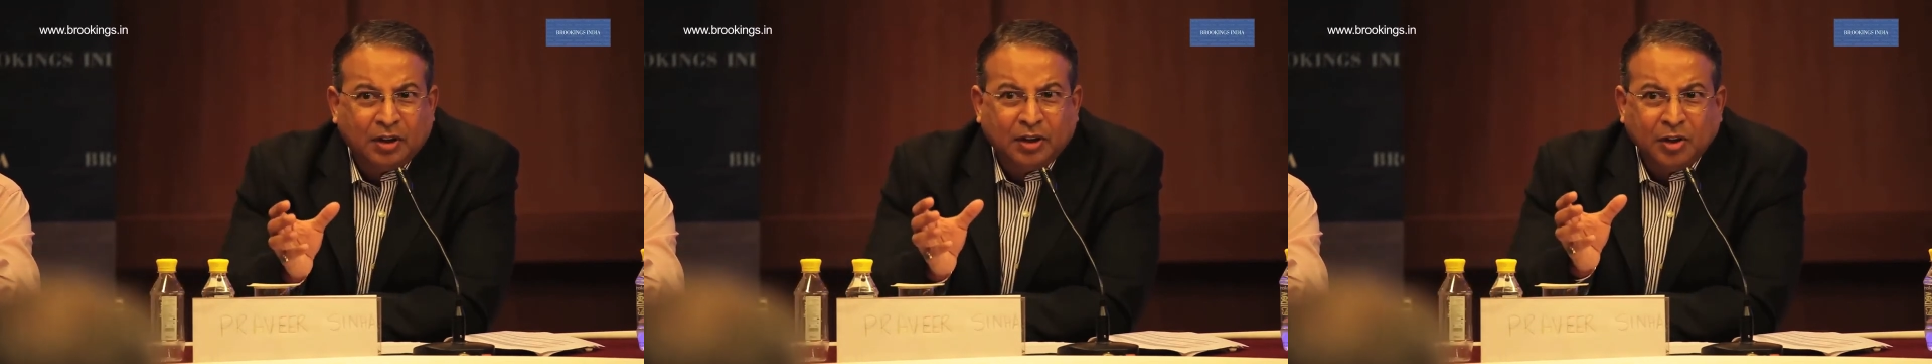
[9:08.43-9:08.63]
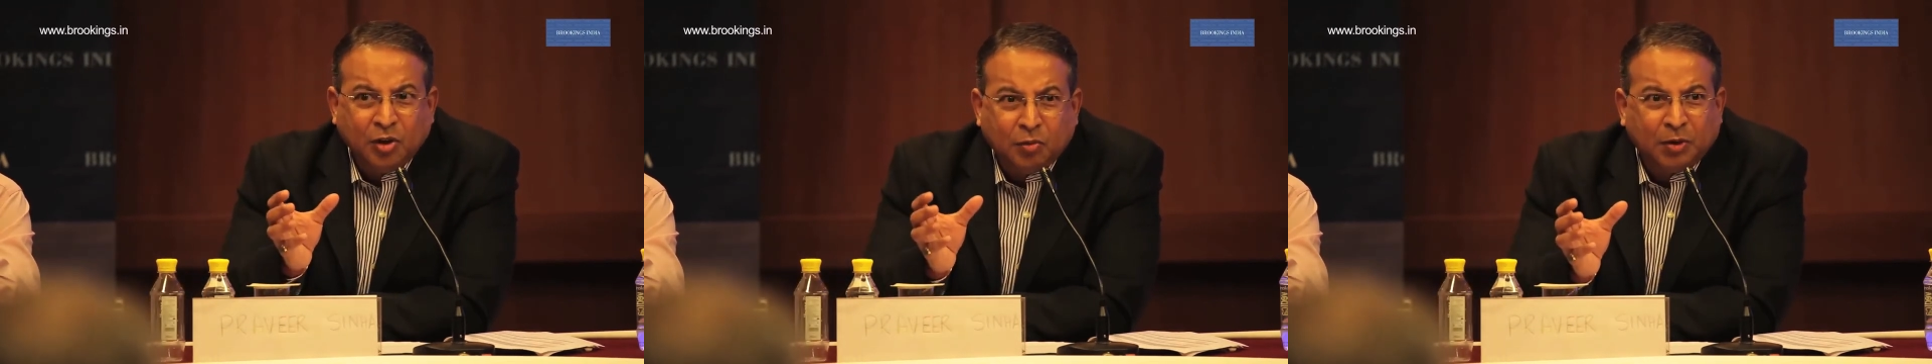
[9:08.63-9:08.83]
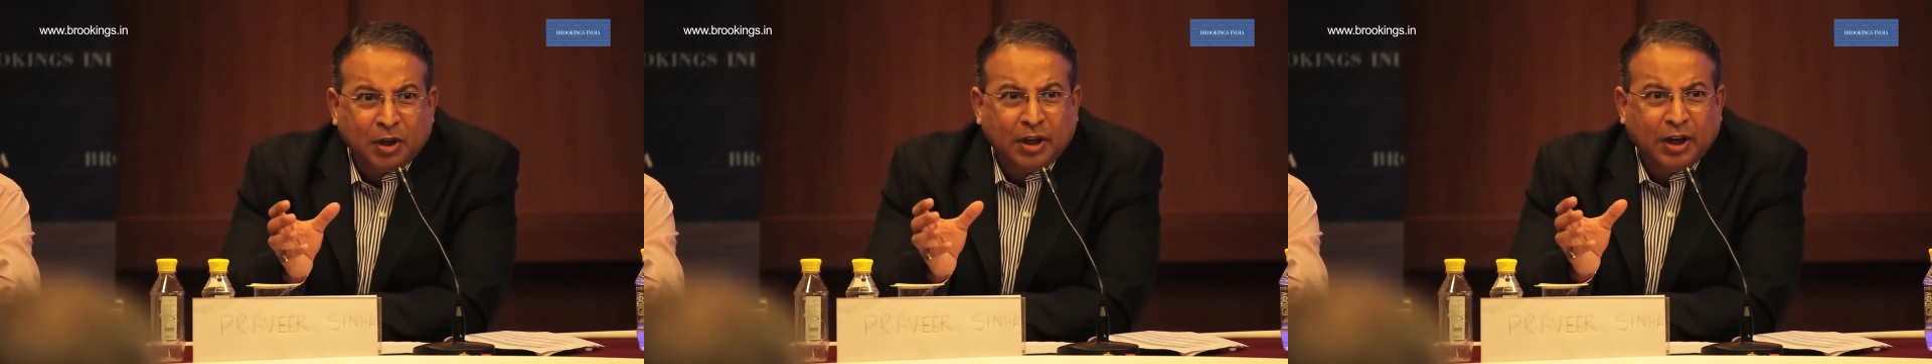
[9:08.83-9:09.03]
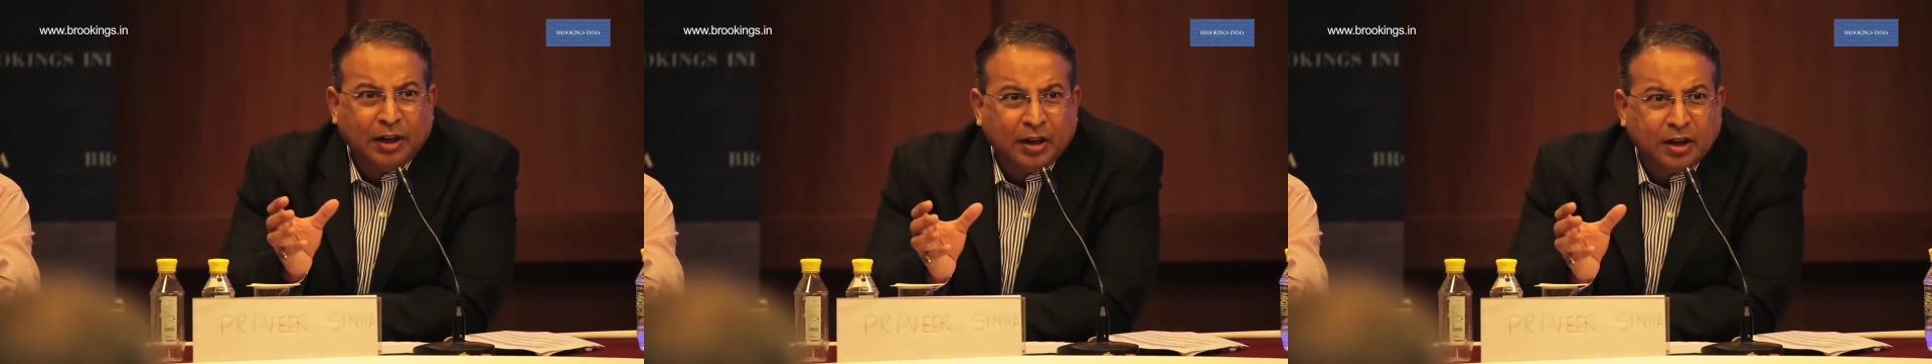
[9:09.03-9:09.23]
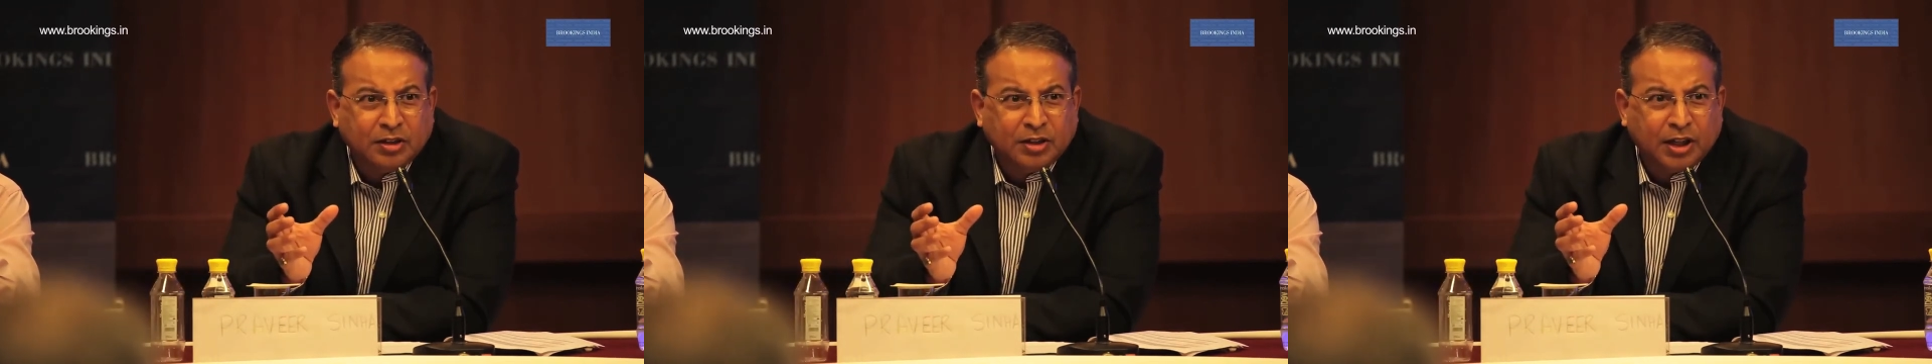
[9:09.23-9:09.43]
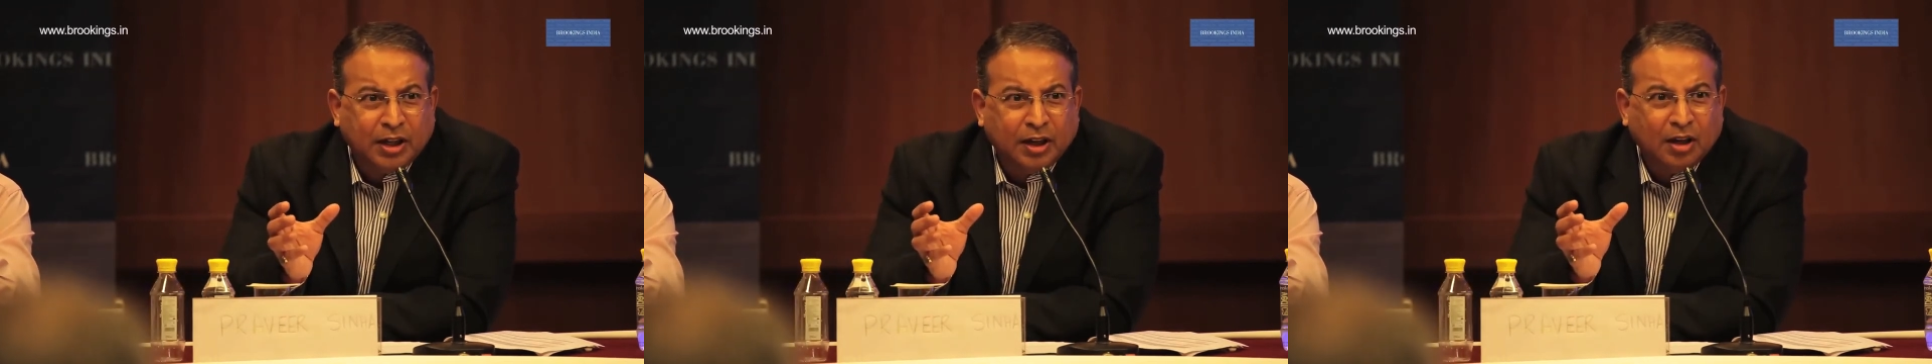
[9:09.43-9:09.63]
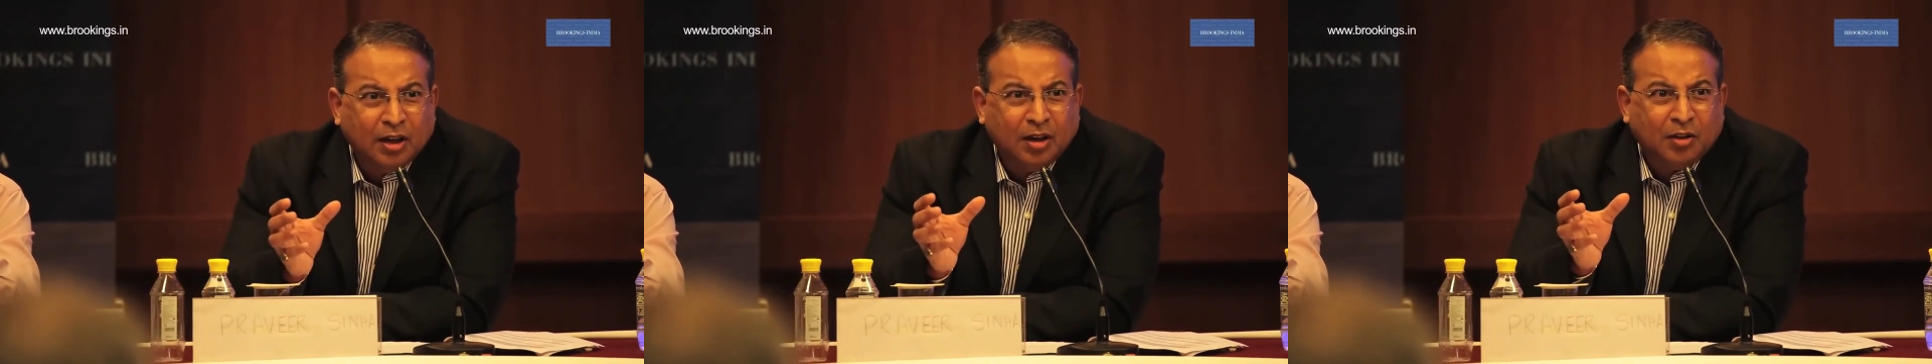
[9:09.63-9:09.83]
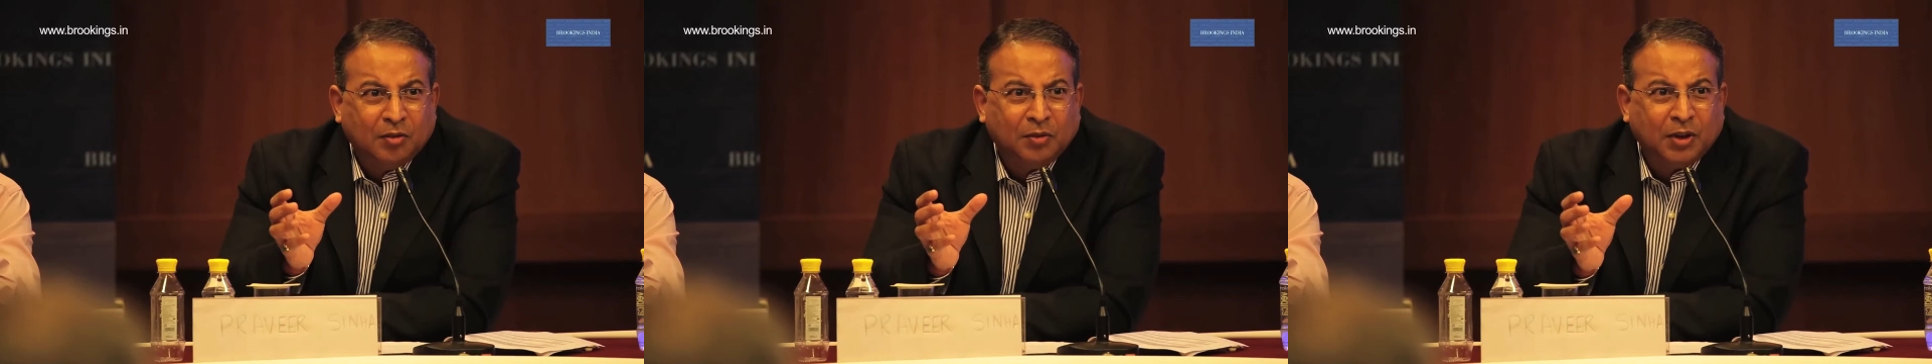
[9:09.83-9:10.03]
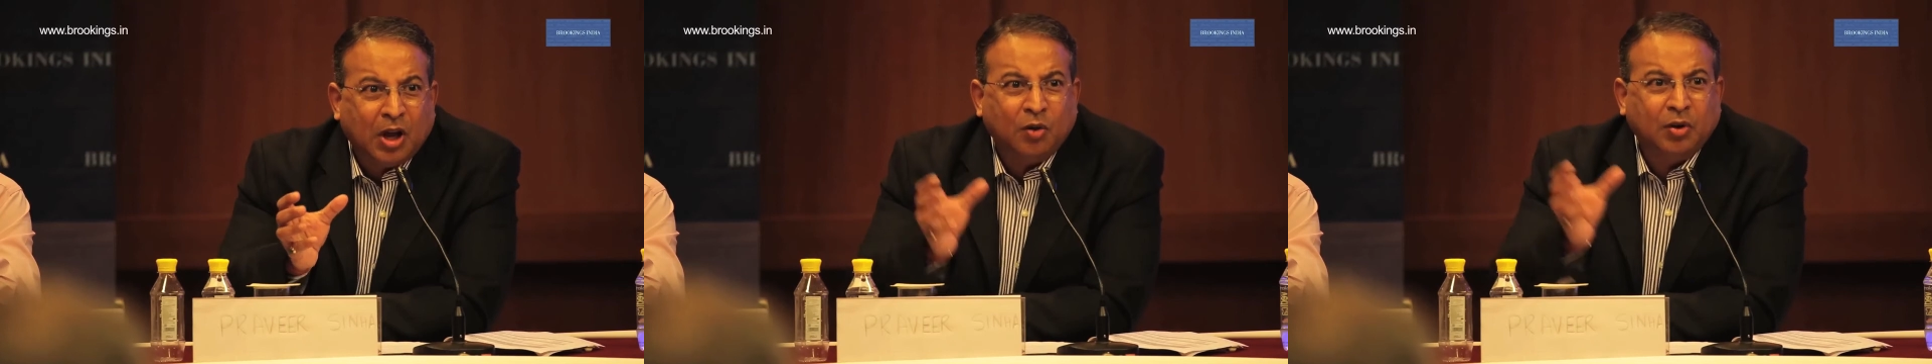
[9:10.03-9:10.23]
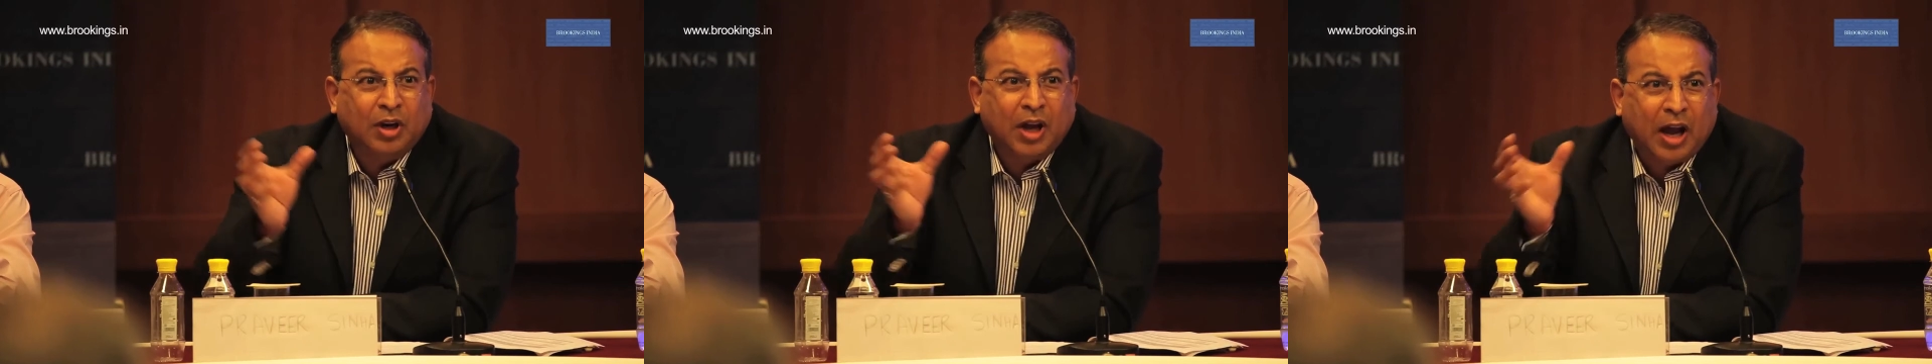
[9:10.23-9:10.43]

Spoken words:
renewable energy without